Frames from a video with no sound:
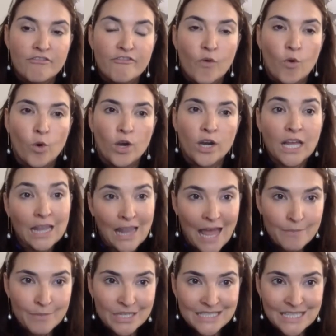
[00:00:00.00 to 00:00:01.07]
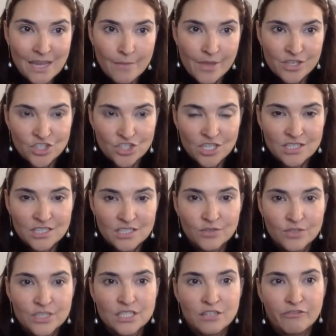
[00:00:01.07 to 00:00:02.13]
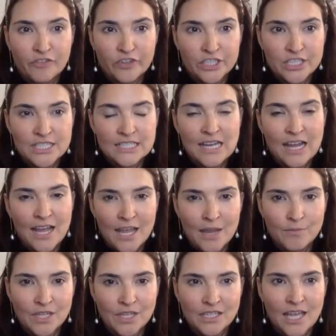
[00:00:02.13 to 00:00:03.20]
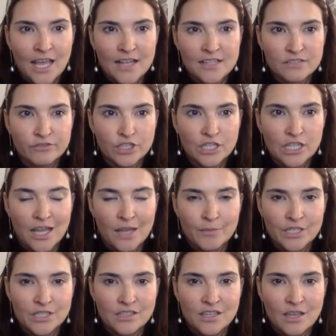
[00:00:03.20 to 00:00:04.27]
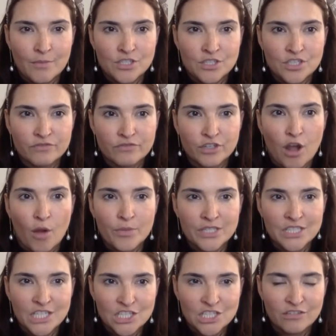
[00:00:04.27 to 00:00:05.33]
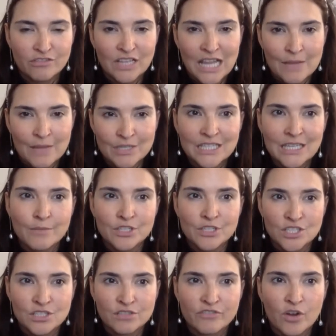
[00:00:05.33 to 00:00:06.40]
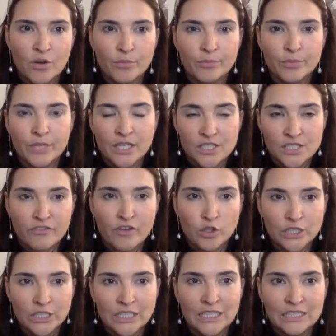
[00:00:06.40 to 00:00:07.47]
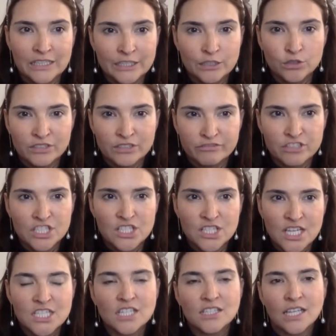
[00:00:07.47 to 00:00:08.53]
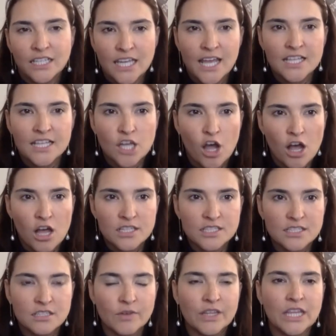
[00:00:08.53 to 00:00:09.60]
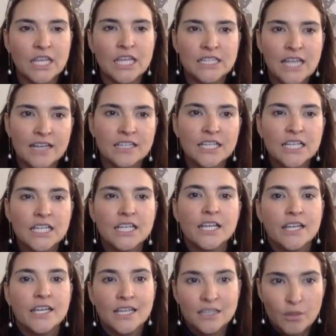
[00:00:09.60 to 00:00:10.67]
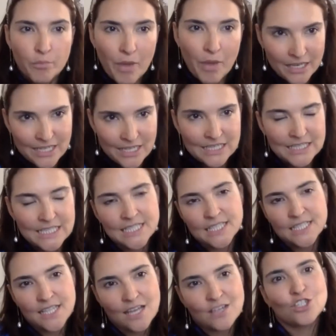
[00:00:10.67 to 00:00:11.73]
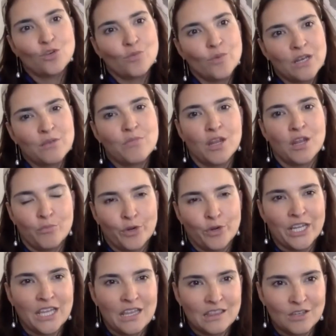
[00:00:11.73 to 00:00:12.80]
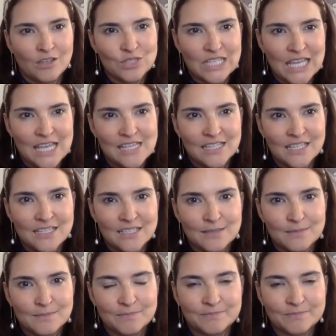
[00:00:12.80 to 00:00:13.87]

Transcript: for climate damages. So it's the first time that they ask for climate damages, for compensation of climate damages because of all the illegal deforestation that he has caused. So I think that independence is essential in bringing those cases.